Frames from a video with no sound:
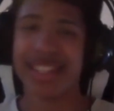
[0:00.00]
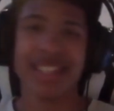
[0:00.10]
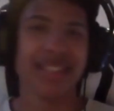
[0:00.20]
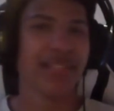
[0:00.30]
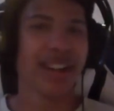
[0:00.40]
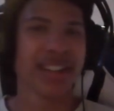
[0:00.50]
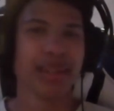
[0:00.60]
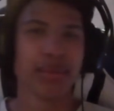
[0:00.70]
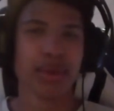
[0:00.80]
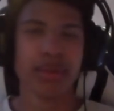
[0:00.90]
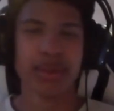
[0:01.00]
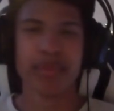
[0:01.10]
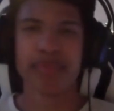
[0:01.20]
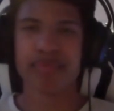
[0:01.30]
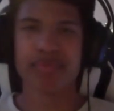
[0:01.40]
if I can improve it,
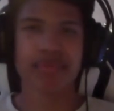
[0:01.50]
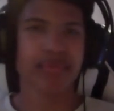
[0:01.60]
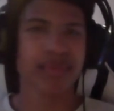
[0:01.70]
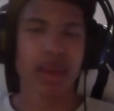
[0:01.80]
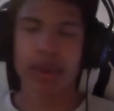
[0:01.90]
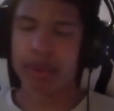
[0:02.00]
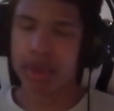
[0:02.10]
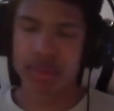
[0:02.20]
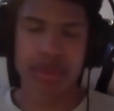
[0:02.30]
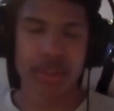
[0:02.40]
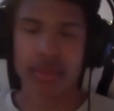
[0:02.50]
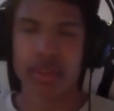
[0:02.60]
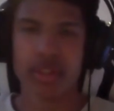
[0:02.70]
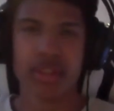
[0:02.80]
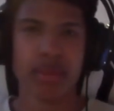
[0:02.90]
I want to push myself to
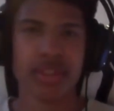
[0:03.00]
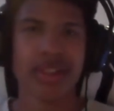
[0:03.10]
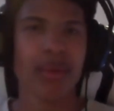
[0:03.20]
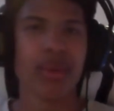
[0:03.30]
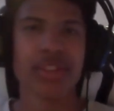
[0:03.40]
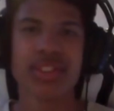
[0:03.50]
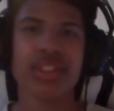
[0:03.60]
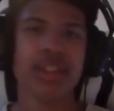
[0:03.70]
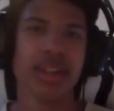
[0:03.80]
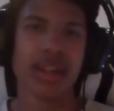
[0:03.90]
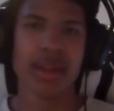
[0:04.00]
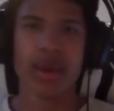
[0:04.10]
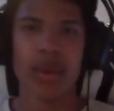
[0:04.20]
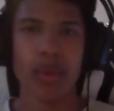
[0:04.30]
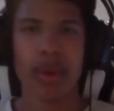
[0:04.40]
those limits. I want to see
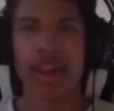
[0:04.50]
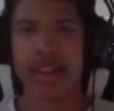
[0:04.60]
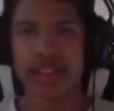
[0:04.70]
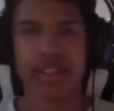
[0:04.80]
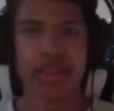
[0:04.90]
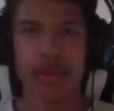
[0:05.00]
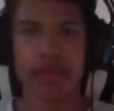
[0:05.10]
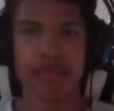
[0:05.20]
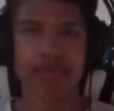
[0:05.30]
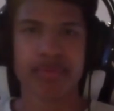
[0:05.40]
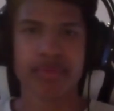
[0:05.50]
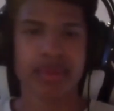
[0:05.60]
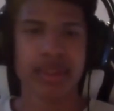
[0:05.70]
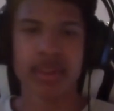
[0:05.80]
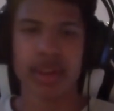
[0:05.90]
what I can do
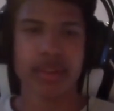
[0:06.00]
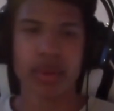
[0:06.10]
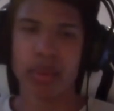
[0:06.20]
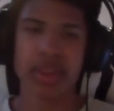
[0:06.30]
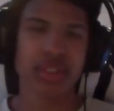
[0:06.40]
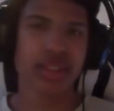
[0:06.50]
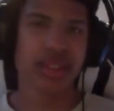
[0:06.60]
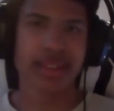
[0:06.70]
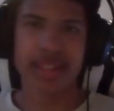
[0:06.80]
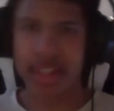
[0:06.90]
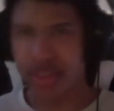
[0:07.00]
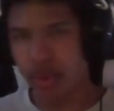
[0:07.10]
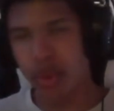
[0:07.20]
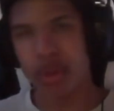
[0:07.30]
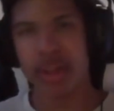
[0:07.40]
in 100 weeks. That's the
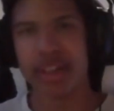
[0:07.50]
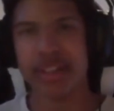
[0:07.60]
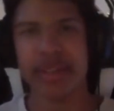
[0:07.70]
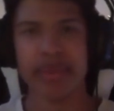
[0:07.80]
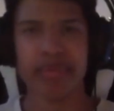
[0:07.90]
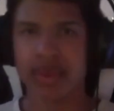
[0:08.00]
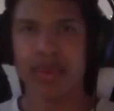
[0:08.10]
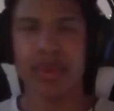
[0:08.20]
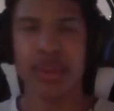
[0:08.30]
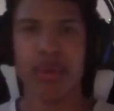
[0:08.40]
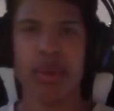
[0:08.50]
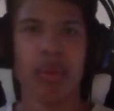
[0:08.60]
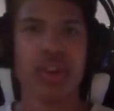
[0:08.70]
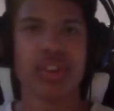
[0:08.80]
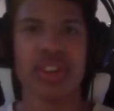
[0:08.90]
whole idea. What you'll be
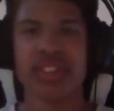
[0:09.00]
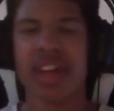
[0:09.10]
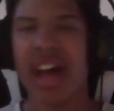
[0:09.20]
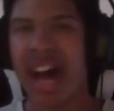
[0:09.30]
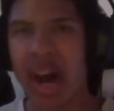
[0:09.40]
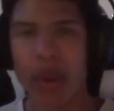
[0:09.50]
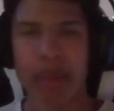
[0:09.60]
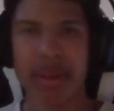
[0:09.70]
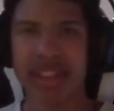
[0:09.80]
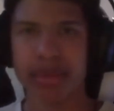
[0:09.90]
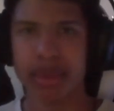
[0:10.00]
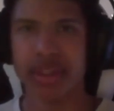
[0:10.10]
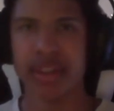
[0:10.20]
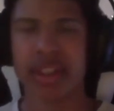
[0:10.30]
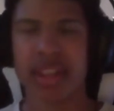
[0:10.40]
watching is how I make the
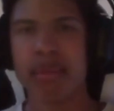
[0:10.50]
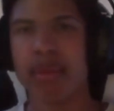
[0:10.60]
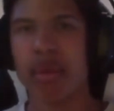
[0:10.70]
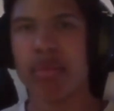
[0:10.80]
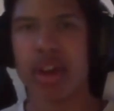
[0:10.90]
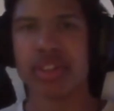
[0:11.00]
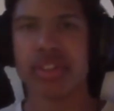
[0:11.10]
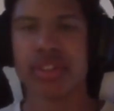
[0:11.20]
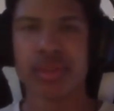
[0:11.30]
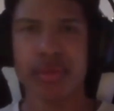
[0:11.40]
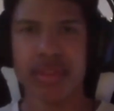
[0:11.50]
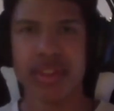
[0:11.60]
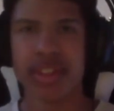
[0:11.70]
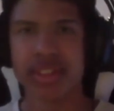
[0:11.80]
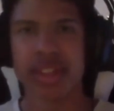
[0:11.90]
money, my process through
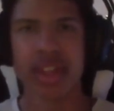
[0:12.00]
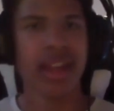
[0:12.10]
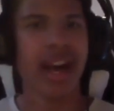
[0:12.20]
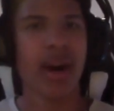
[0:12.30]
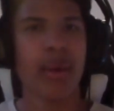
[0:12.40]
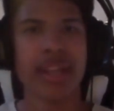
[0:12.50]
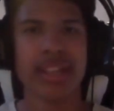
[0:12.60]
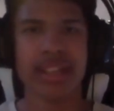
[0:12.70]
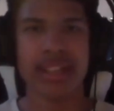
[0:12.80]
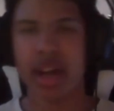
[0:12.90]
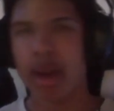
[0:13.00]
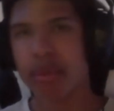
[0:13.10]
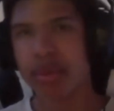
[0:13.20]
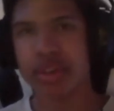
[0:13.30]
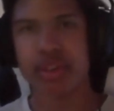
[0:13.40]
fitness, how I eat, how I'm
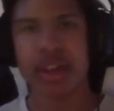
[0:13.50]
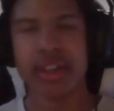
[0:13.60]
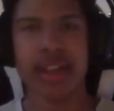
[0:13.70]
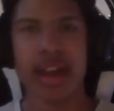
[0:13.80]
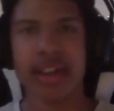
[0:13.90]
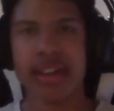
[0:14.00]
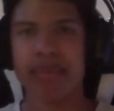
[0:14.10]
going to try and diet,